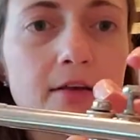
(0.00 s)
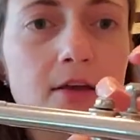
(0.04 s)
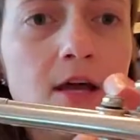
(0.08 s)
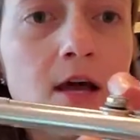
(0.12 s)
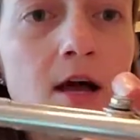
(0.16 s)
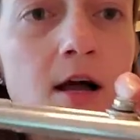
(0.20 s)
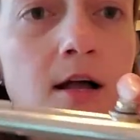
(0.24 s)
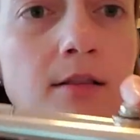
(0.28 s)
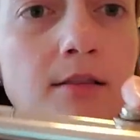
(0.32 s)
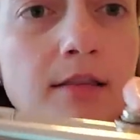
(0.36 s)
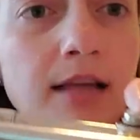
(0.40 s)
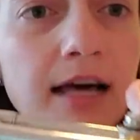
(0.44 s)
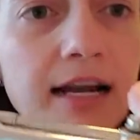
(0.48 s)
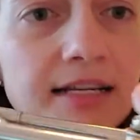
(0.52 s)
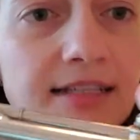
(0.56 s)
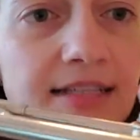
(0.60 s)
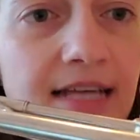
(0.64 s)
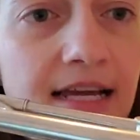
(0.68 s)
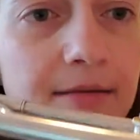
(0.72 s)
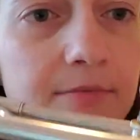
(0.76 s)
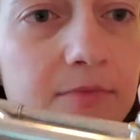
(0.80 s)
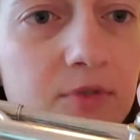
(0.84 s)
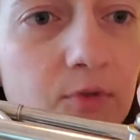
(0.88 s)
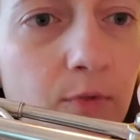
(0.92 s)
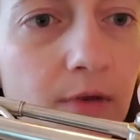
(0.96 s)
A lot of
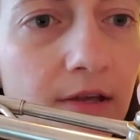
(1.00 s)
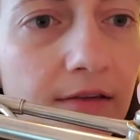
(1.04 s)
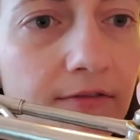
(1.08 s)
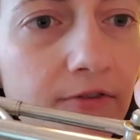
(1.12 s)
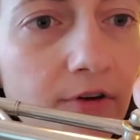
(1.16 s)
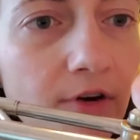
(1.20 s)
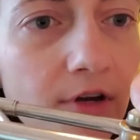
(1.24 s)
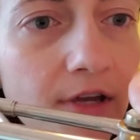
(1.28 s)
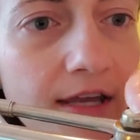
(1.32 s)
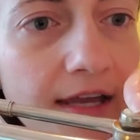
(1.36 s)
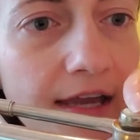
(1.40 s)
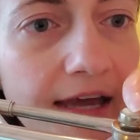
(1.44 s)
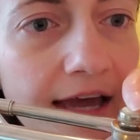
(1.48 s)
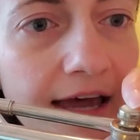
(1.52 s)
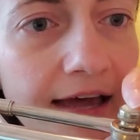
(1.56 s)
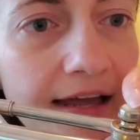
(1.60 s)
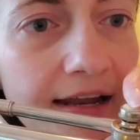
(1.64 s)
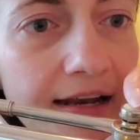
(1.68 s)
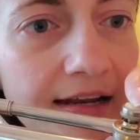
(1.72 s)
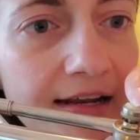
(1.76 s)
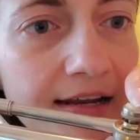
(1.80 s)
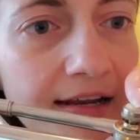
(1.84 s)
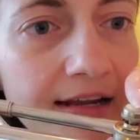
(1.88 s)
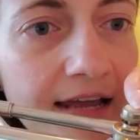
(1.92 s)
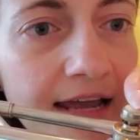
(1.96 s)
times we
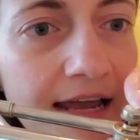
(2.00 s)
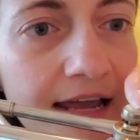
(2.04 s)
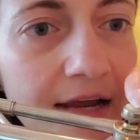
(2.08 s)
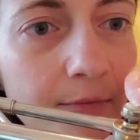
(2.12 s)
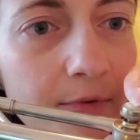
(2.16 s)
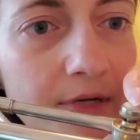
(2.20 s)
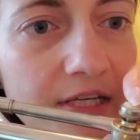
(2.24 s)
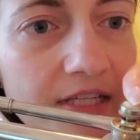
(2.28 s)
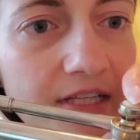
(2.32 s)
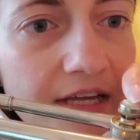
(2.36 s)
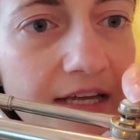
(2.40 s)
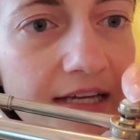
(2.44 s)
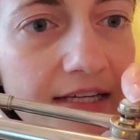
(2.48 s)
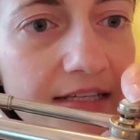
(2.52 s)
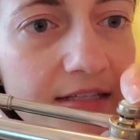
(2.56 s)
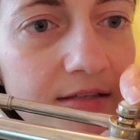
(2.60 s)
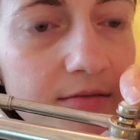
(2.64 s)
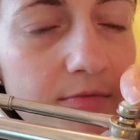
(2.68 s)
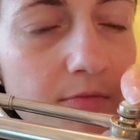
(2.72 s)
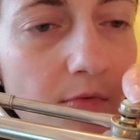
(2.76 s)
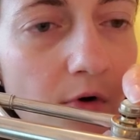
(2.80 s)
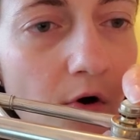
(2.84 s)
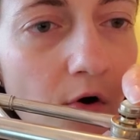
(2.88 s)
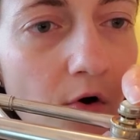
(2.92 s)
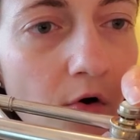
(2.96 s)
forget and we like
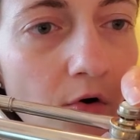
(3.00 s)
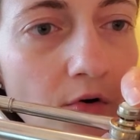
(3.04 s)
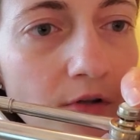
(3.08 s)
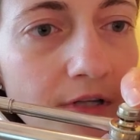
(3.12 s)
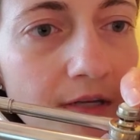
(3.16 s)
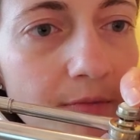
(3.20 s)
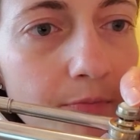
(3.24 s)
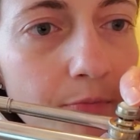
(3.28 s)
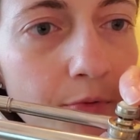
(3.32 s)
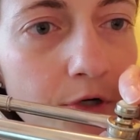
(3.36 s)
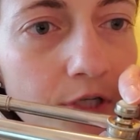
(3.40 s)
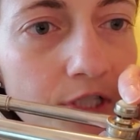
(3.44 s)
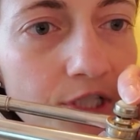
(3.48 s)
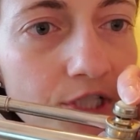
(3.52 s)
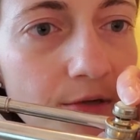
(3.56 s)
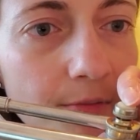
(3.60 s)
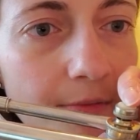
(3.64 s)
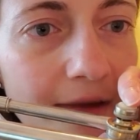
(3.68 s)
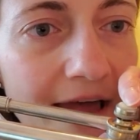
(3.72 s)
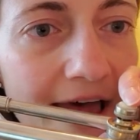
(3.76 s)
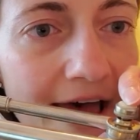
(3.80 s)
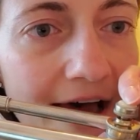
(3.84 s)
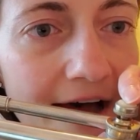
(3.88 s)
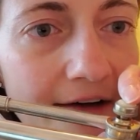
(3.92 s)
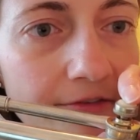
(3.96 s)
only push them
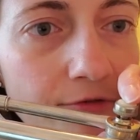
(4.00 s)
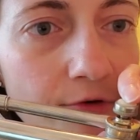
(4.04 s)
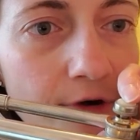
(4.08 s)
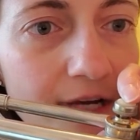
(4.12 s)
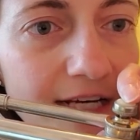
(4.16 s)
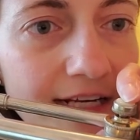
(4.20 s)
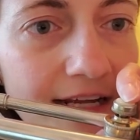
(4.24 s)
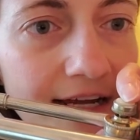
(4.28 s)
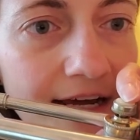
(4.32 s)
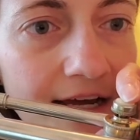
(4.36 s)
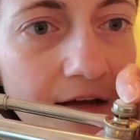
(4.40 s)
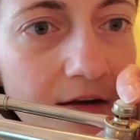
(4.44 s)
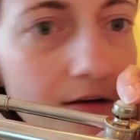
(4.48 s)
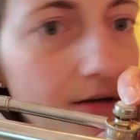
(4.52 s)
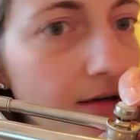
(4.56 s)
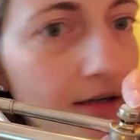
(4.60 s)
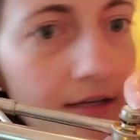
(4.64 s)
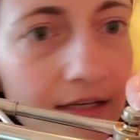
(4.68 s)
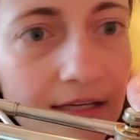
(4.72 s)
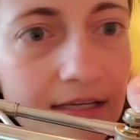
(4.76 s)
halfway down.